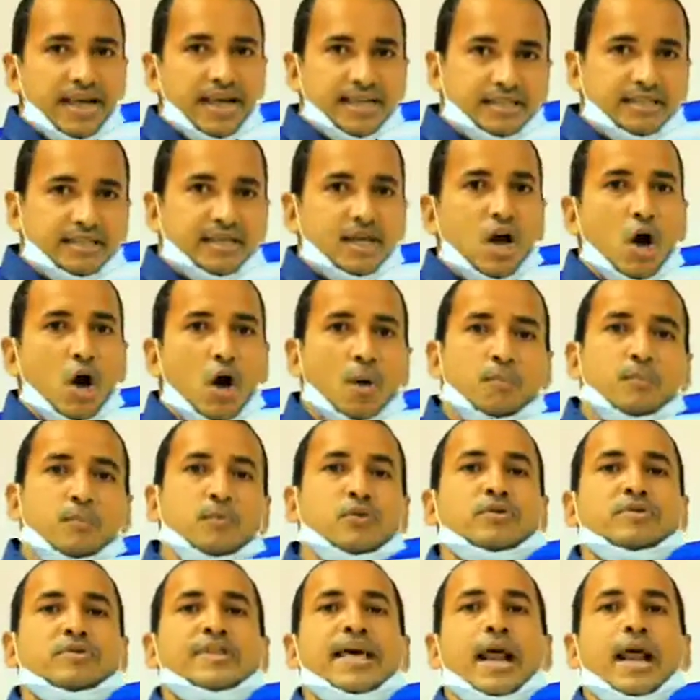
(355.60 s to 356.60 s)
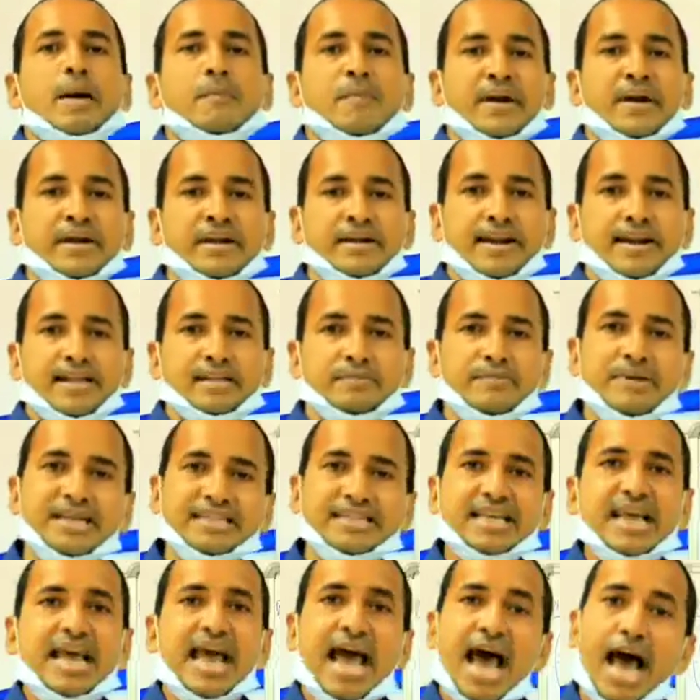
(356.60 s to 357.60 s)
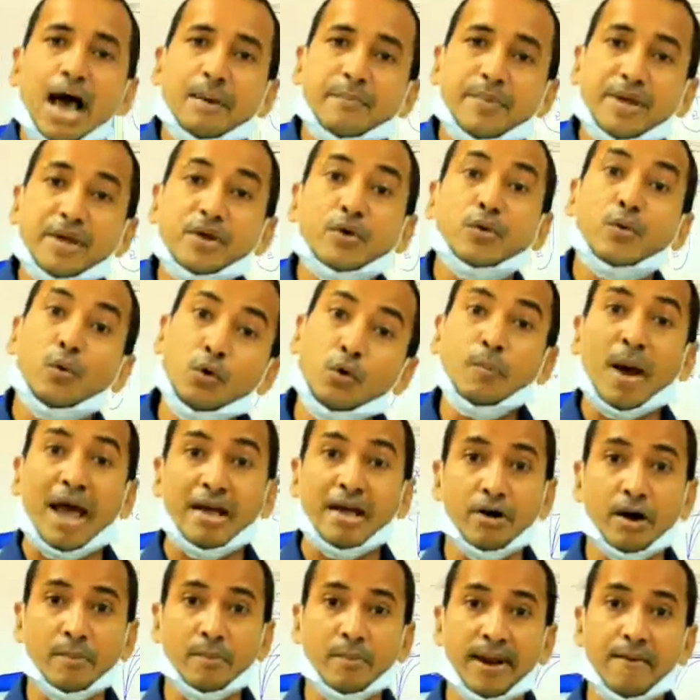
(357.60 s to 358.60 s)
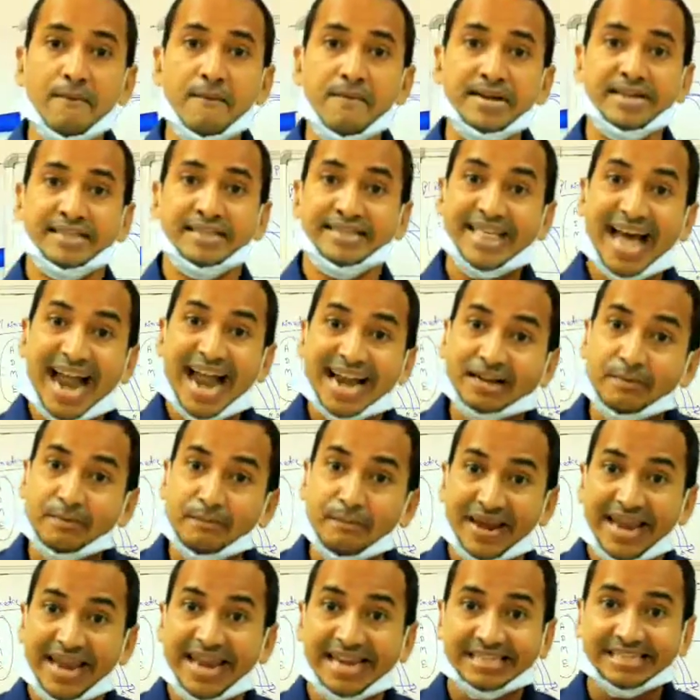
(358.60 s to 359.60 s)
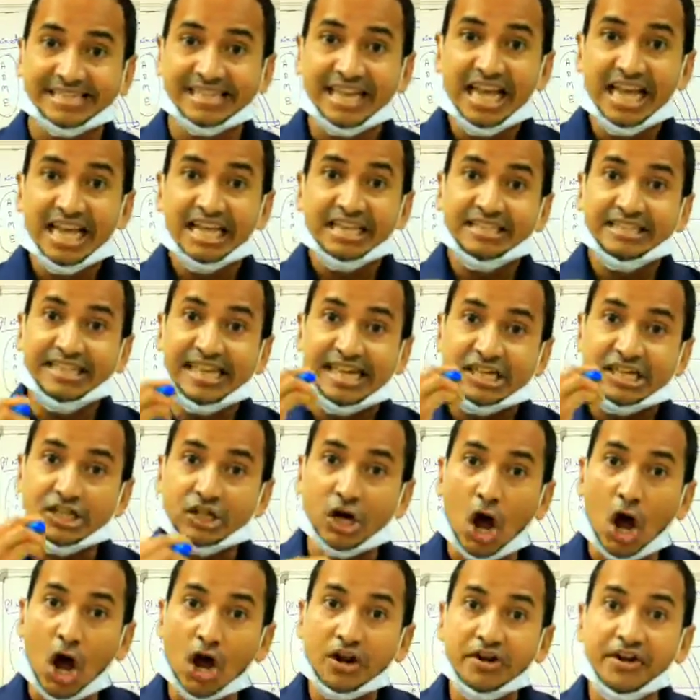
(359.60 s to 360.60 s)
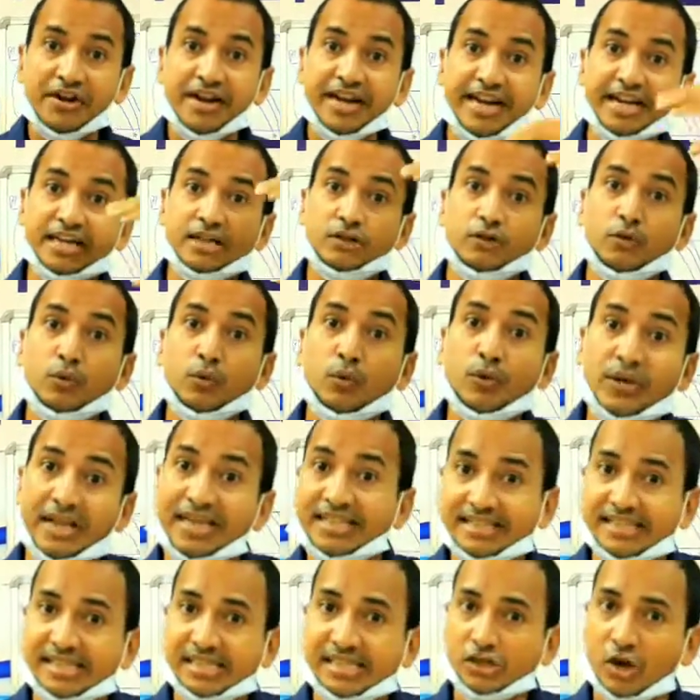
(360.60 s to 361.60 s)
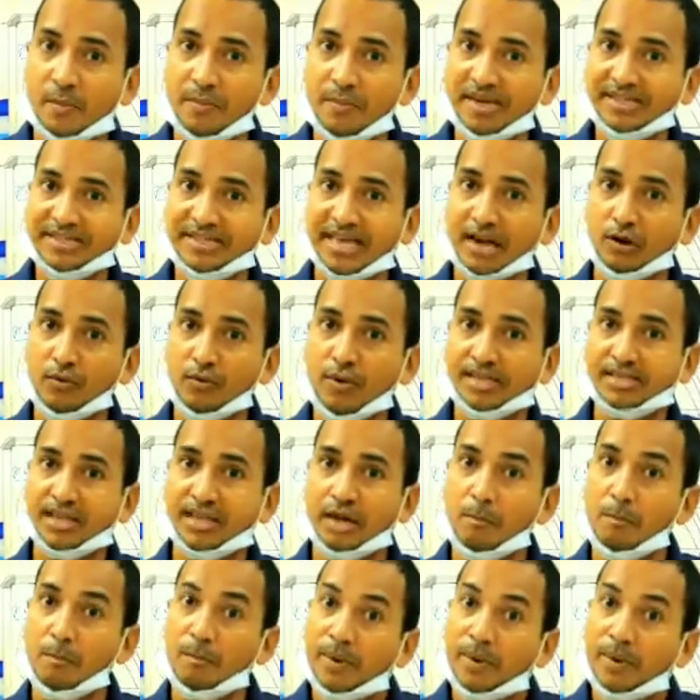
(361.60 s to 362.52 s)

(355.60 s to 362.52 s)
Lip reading: range up to therapeutic range, means having good bioavailability. That means the drug need to reach systemic circulation